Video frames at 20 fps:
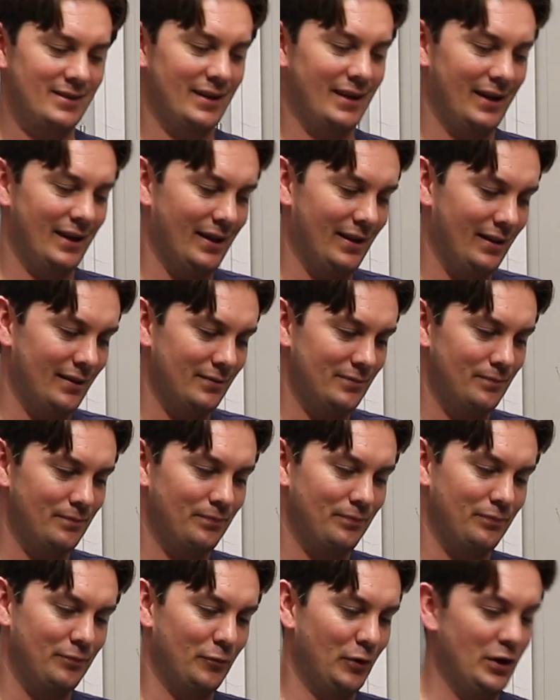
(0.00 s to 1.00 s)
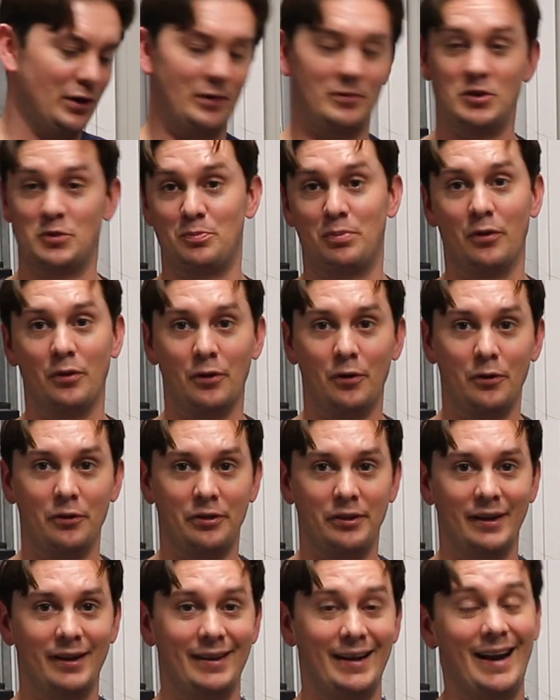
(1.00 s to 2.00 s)
And we ended up just pulling the whole
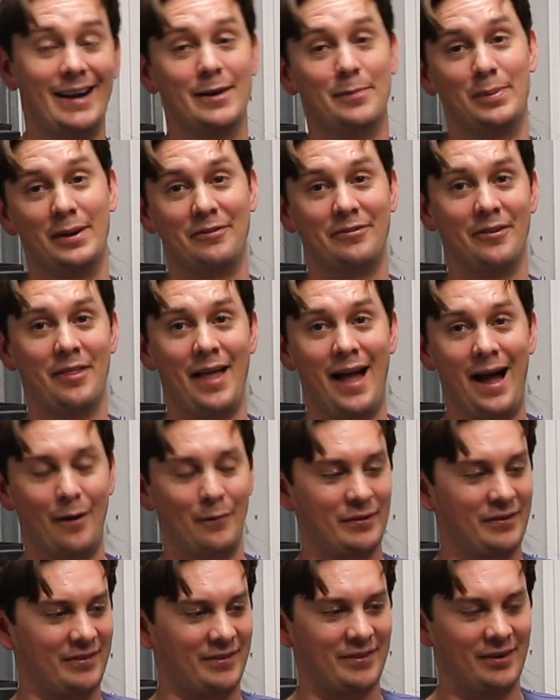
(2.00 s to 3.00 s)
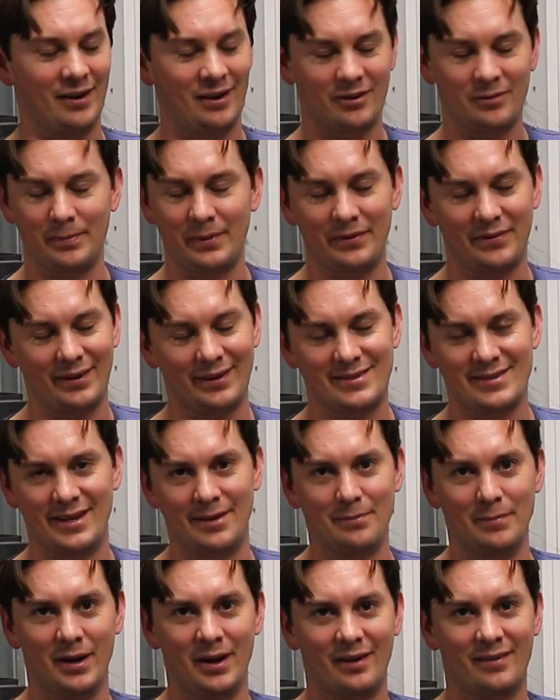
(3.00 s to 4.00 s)
thing, and I had to pay for that, which sucks. But it was like
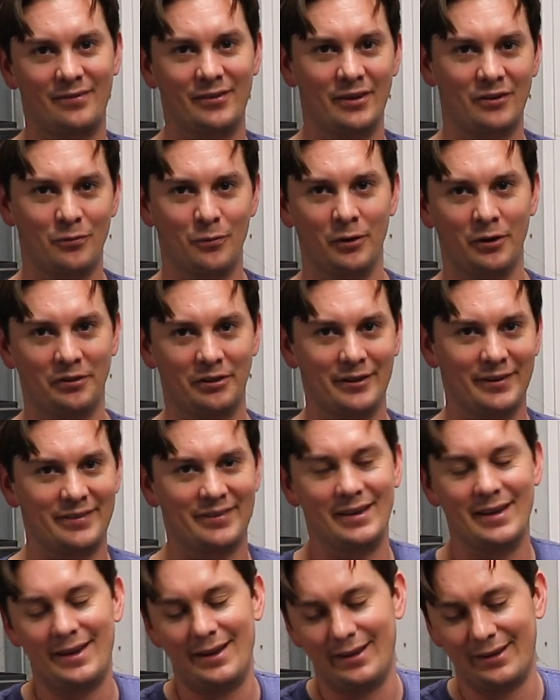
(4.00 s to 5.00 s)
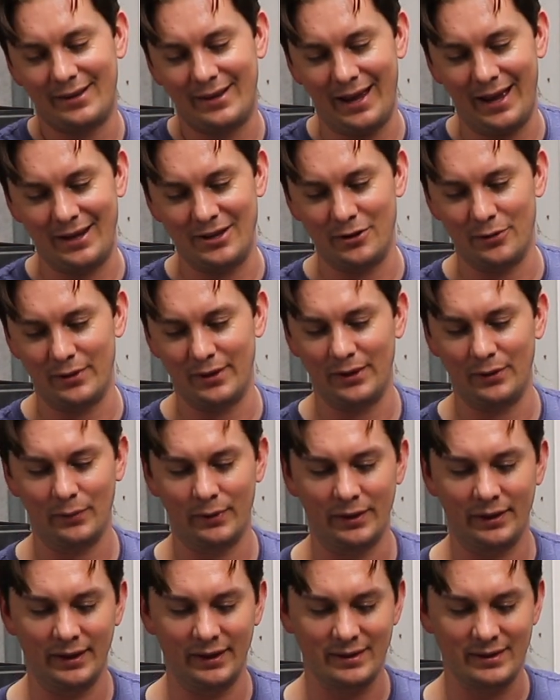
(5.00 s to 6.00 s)
$10, but it's worthless. Can't do anything
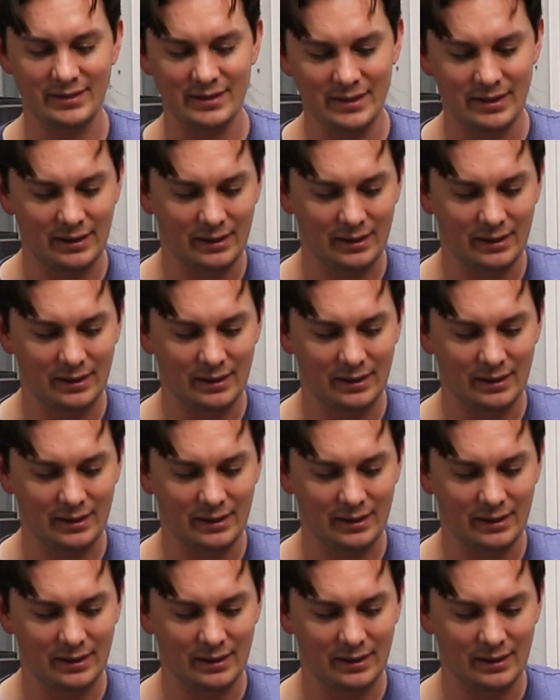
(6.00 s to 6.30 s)
with it.